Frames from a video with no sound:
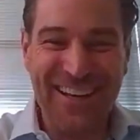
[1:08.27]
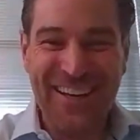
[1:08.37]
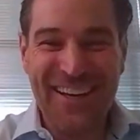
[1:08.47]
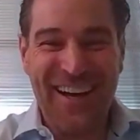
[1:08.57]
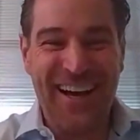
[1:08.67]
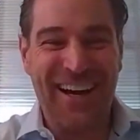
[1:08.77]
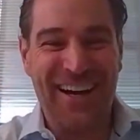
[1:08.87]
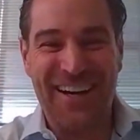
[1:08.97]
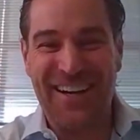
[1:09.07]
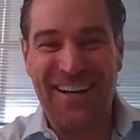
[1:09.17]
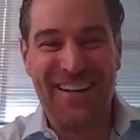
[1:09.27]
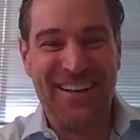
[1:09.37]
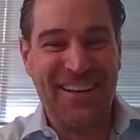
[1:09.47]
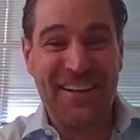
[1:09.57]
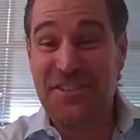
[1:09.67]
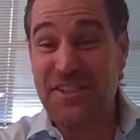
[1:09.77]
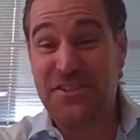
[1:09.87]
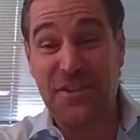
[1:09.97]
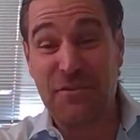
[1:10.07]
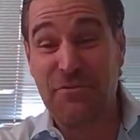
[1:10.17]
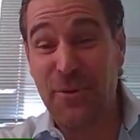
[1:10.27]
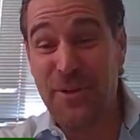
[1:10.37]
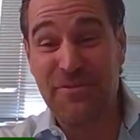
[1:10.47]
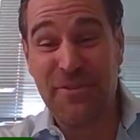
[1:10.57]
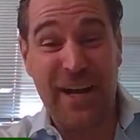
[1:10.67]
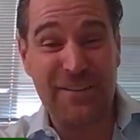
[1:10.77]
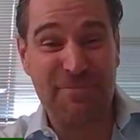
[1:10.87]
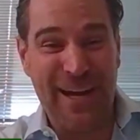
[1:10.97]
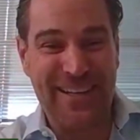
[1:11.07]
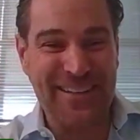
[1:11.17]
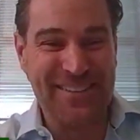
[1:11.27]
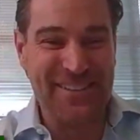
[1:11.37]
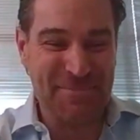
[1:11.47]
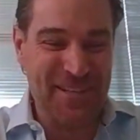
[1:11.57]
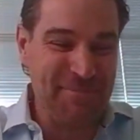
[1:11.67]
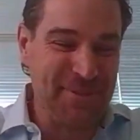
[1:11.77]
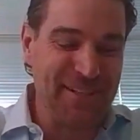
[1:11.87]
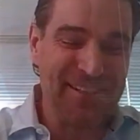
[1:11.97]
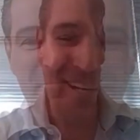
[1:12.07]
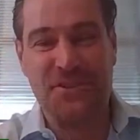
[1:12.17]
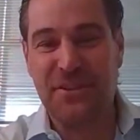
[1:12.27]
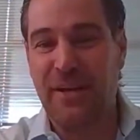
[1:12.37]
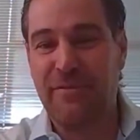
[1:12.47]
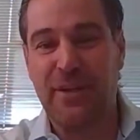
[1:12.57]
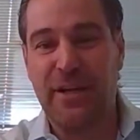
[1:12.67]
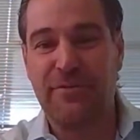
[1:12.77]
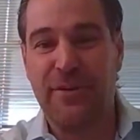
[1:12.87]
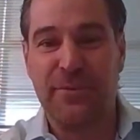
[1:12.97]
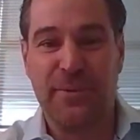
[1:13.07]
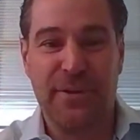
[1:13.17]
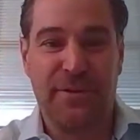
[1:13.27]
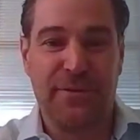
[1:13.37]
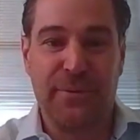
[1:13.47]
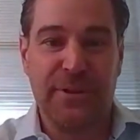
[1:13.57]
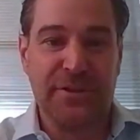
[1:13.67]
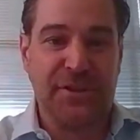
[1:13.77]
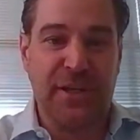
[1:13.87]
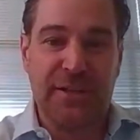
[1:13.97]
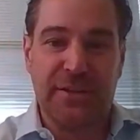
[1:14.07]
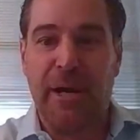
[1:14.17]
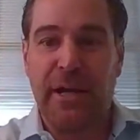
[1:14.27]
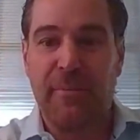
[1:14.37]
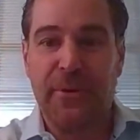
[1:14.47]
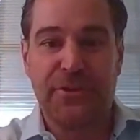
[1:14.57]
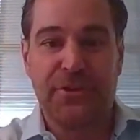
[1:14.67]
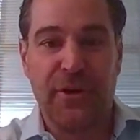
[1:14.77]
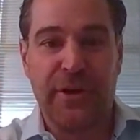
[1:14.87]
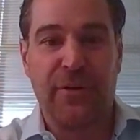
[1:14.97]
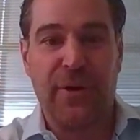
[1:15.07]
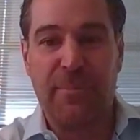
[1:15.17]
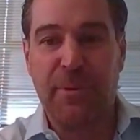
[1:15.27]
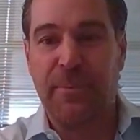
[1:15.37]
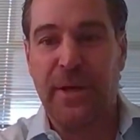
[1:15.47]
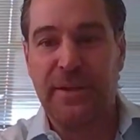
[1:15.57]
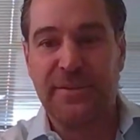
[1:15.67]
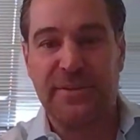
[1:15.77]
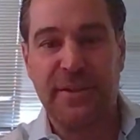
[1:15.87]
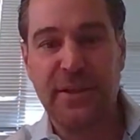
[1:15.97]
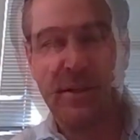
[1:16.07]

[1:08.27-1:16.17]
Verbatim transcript: Who's Nathan? Uh, just turned 45 back in September. Still having a lot of fun with real estate. My company is growing at a rapid pace.